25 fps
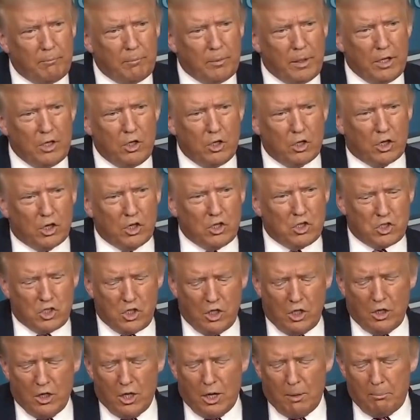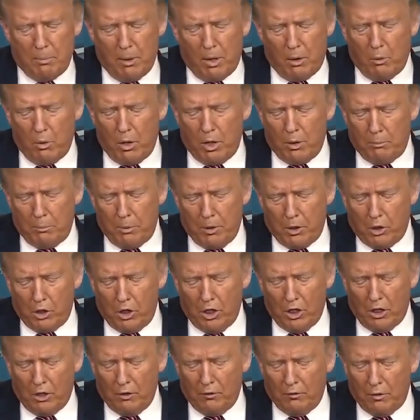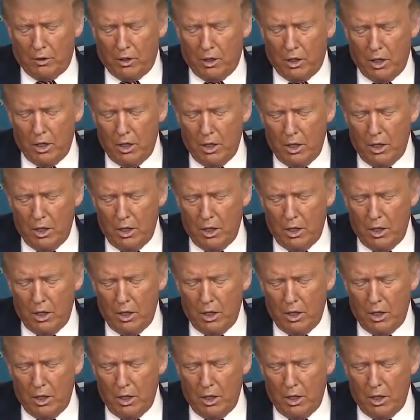And you can see that by what? But think of it.